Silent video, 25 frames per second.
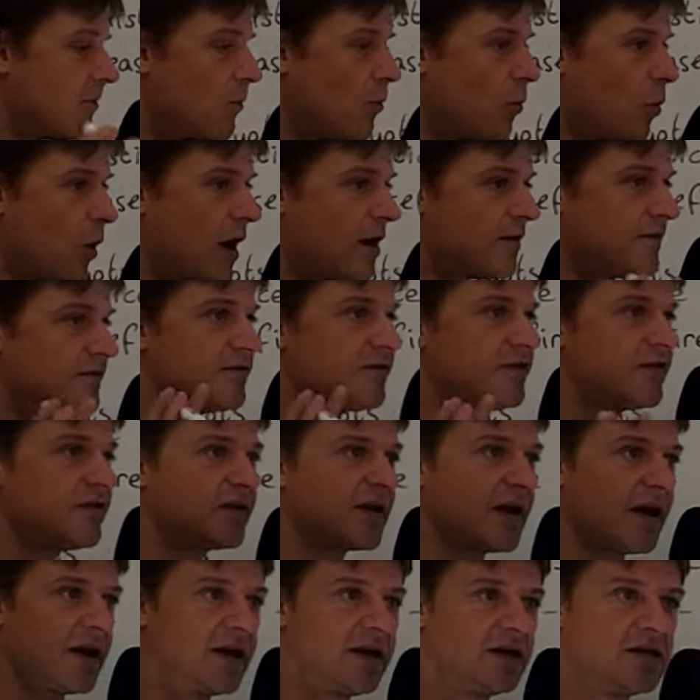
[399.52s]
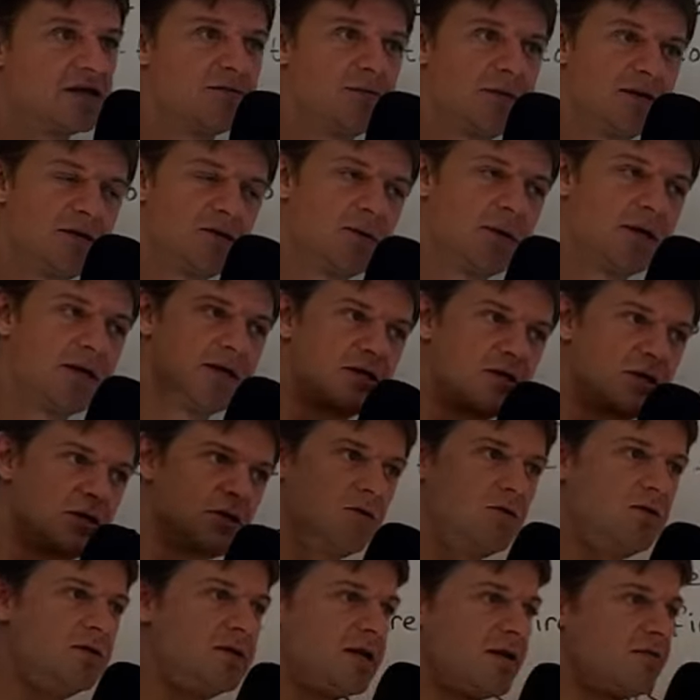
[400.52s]
in one state between
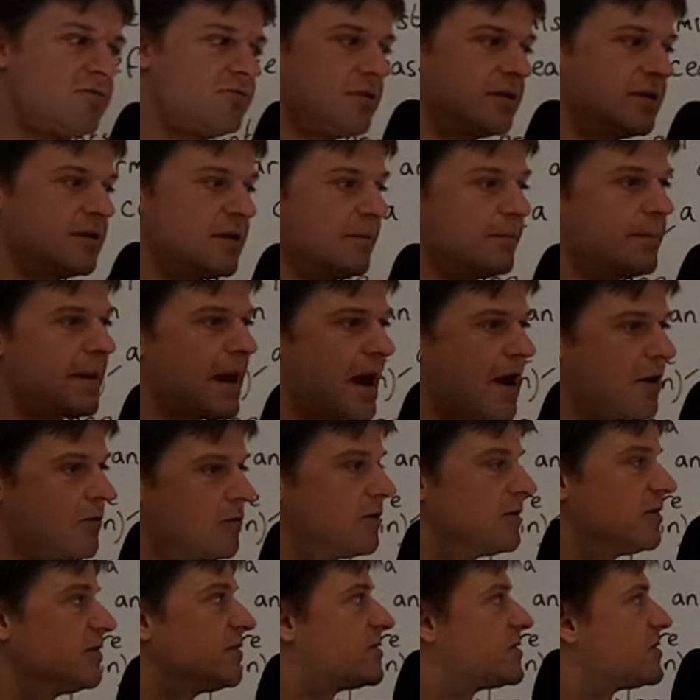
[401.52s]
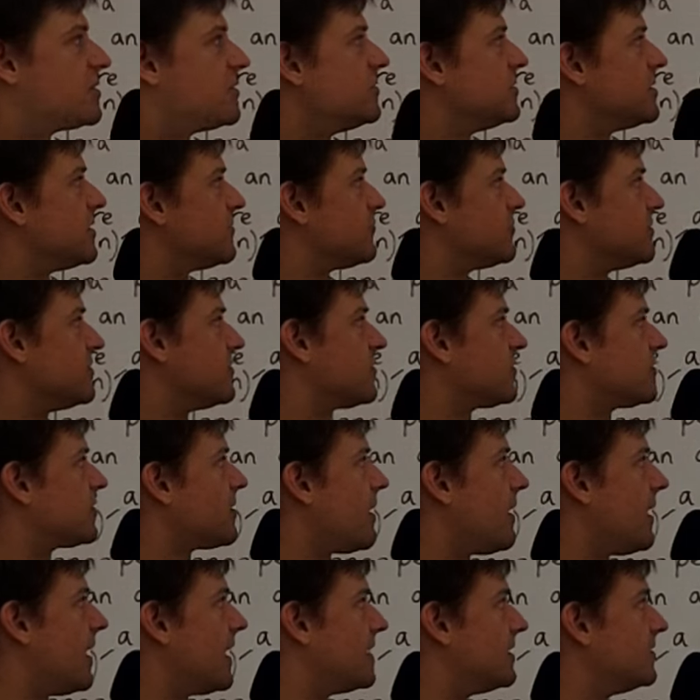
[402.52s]
two different powers, two different
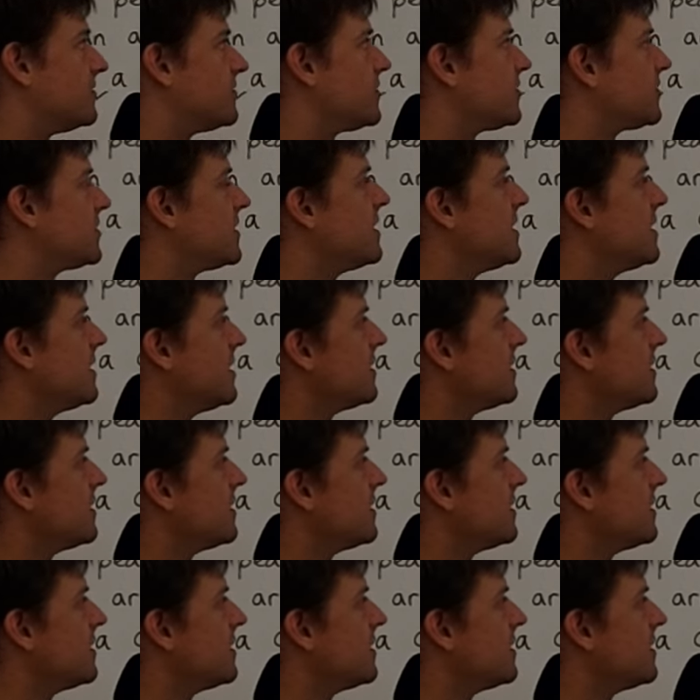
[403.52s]
sides.